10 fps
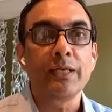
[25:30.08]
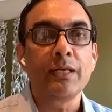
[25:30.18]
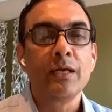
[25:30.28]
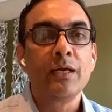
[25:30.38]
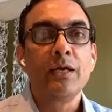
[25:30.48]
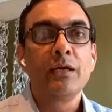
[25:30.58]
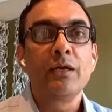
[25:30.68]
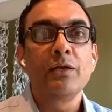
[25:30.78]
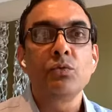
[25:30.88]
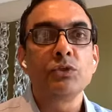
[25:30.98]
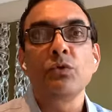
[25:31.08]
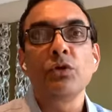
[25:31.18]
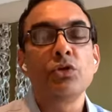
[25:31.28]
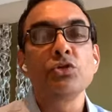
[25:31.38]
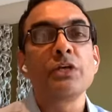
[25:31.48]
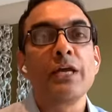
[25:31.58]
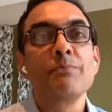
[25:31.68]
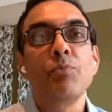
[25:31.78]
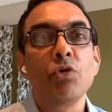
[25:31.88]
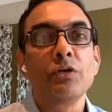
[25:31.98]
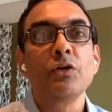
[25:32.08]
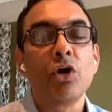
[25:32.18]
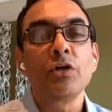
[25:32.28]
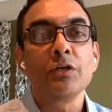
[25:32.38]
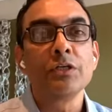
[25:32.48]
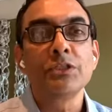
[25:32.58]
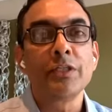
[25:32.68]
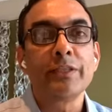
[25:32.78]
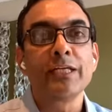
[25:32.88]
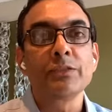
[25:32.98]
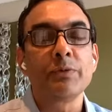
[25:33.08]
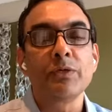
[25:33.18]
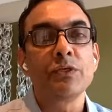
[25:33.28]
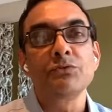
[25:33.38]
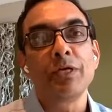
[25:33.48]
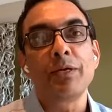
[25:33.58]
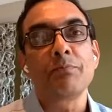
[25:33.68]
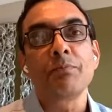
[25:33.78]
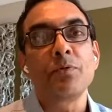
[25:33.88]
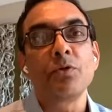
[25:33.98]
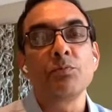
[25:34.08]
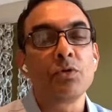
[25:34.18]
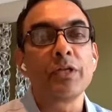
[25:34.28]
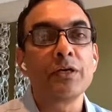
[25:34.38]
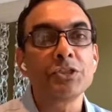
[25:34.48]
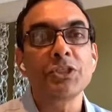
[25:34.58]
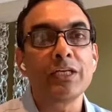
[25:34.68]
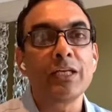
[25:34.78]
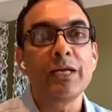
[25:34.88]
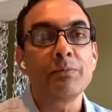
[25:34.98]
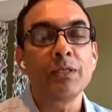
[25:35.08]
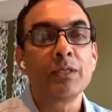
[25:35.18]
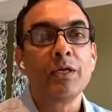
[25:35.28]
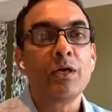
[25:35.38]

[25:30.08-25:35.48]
in. It was one of those important, not urgent things, but once we, put an urgent label